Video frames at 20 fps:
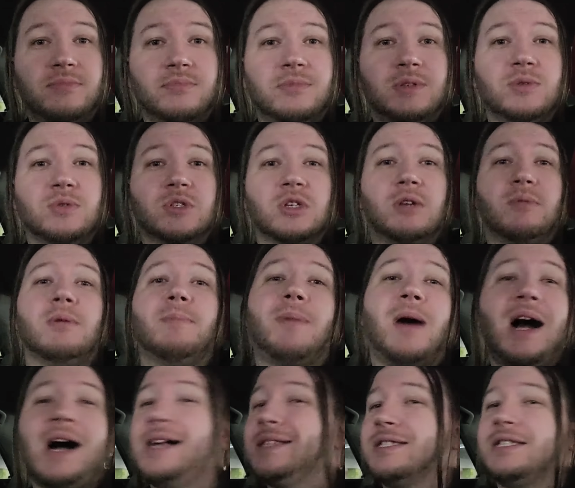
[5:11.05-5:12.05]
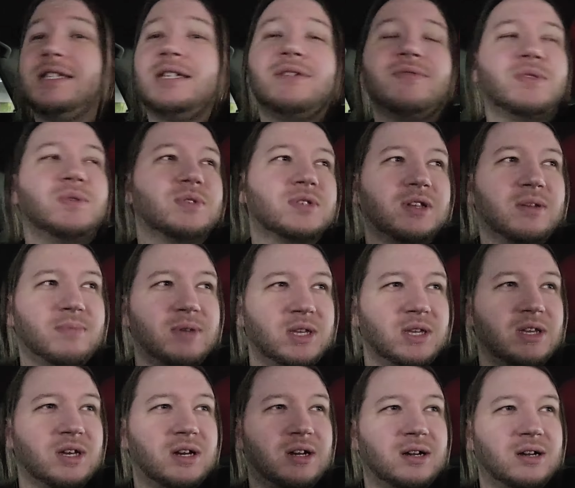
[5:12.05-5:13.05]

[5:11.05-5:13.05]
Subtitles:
It was going to be positive. It was going to be